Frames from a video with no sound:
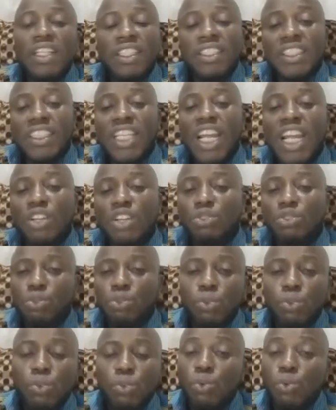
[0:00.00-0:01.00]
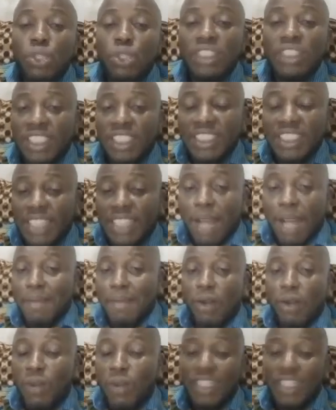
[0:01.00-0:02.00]
say 2 good things
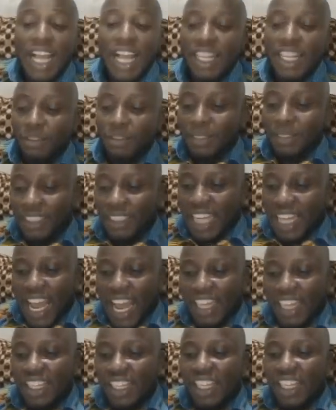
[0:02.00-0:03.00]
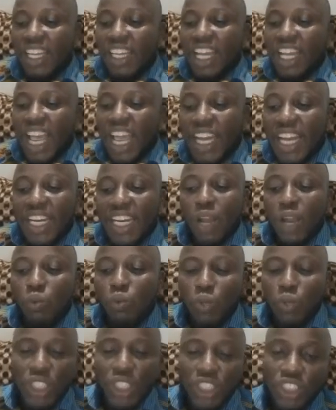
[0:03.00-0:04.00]
about what has been done and a
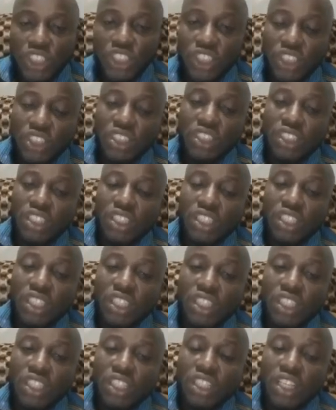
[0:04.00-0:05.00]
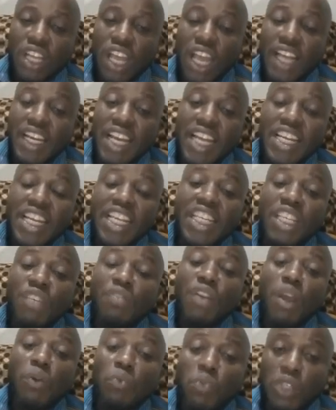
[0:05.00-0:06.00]
wish, and then they
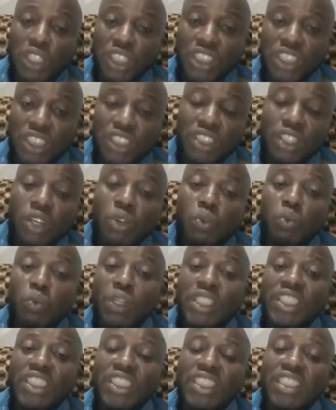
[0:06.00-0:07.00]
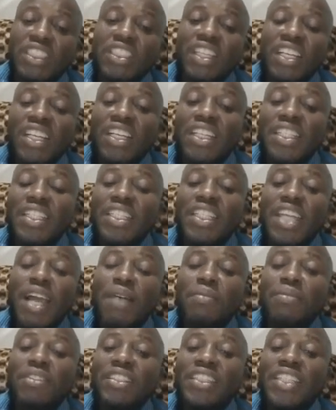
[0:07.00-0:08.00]
give a wish, which is
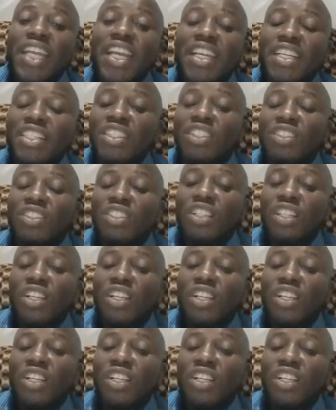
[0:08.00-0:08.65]
them saying